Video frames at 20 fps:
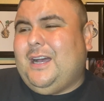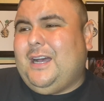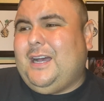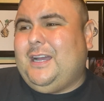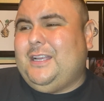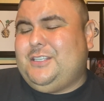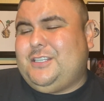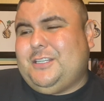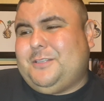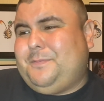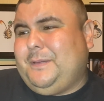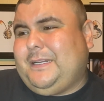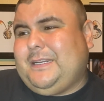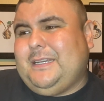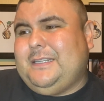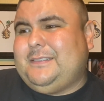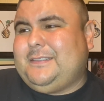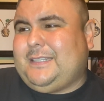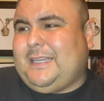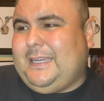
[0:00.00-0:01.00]
just
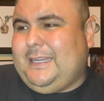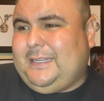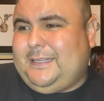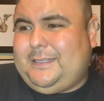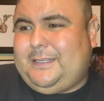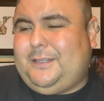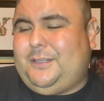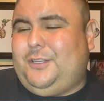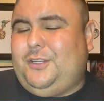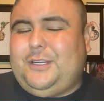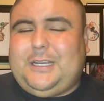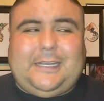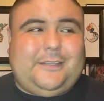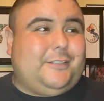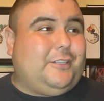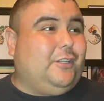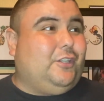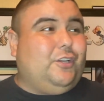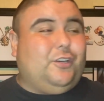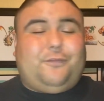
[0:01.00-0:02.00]
because like you guys
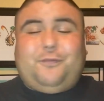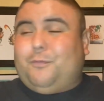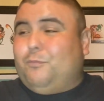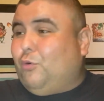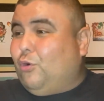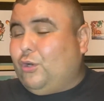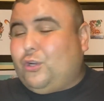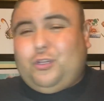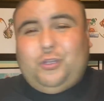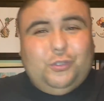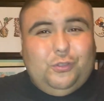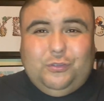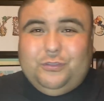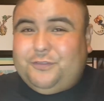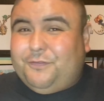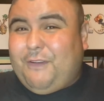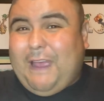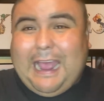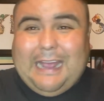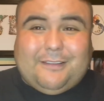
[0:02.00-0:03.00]
could look for more clues
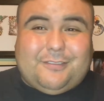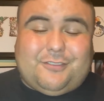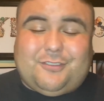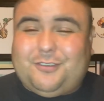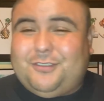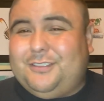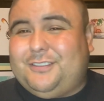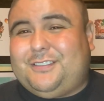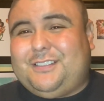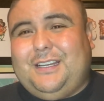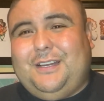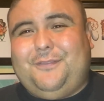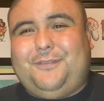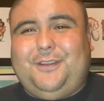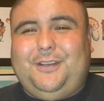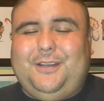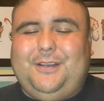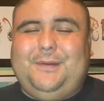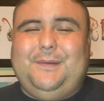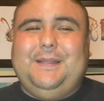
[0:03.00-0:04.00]
faster and stuff,
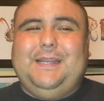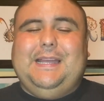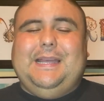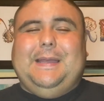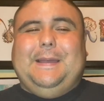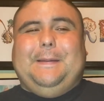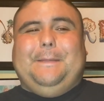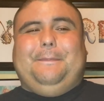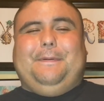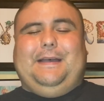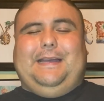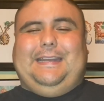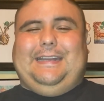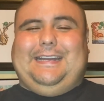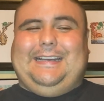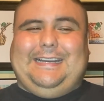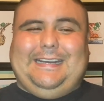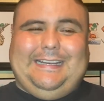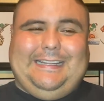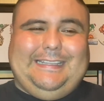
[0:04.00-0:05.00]

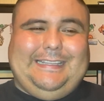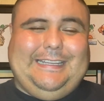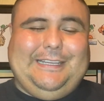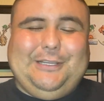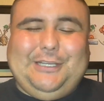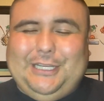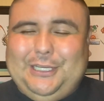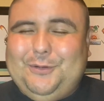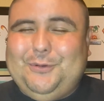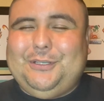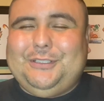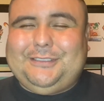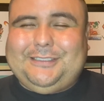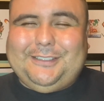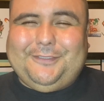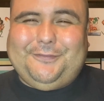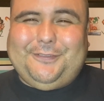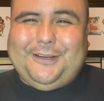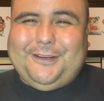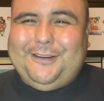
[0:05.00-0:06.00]
But it was a
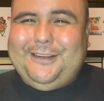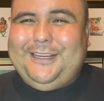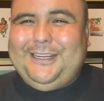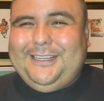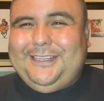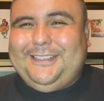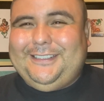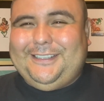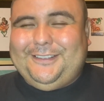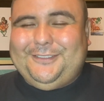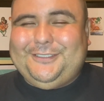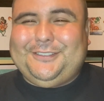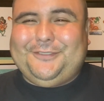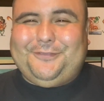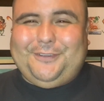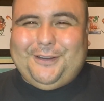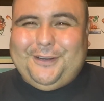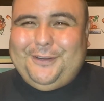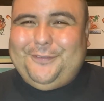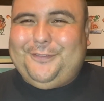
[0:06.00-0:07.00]

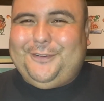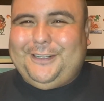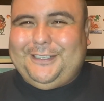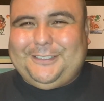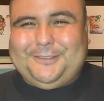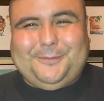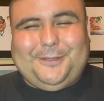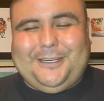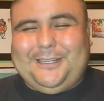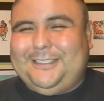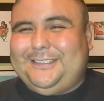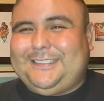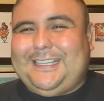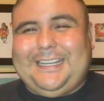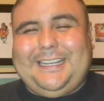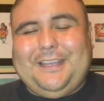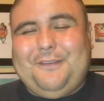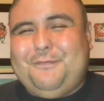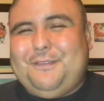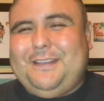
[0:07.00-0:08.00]
very fun experience. I
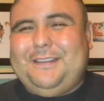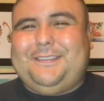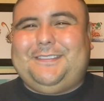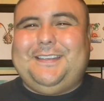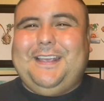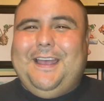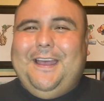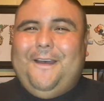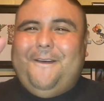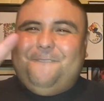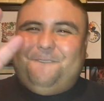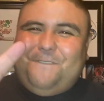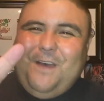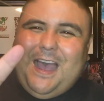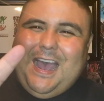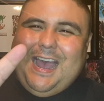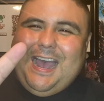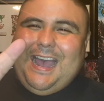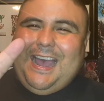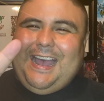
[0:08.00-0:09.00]
give this
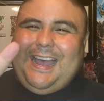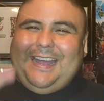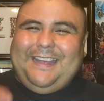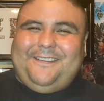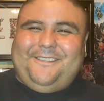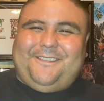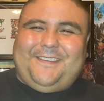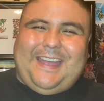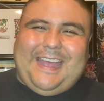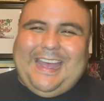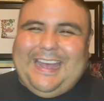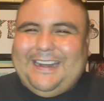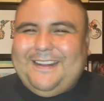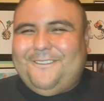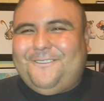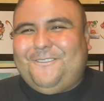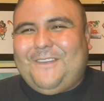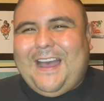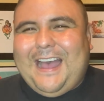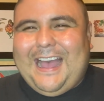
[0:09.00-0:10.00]
5 out
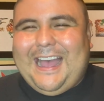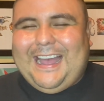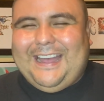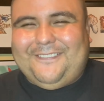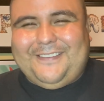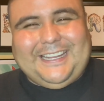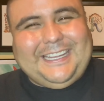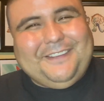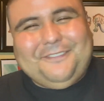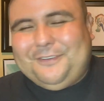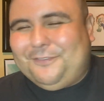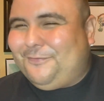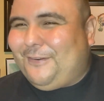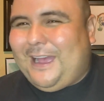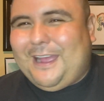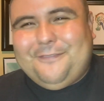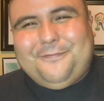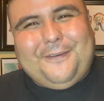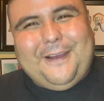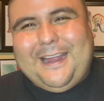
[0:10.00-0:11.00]
of 5. I give it
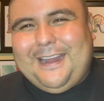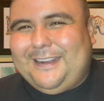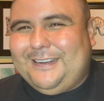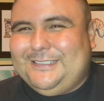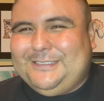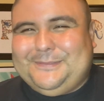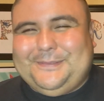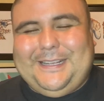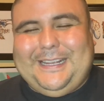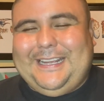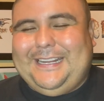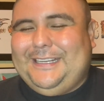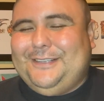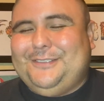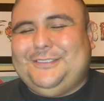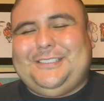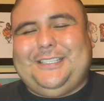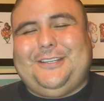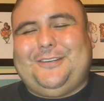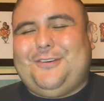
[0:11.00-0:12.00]
5 fires, man. It
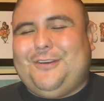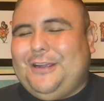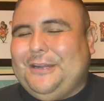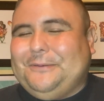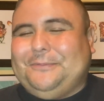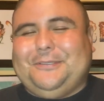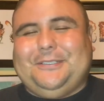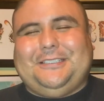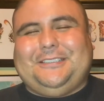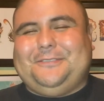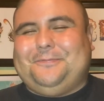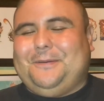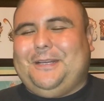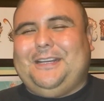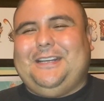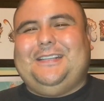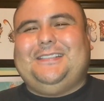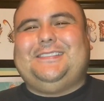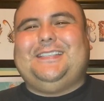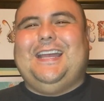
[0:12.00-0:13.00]
was an incredible
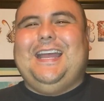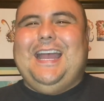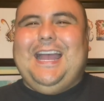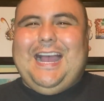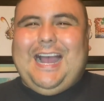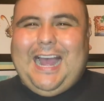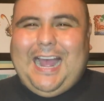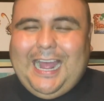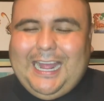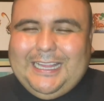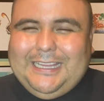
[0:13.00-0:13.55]
experience. Highly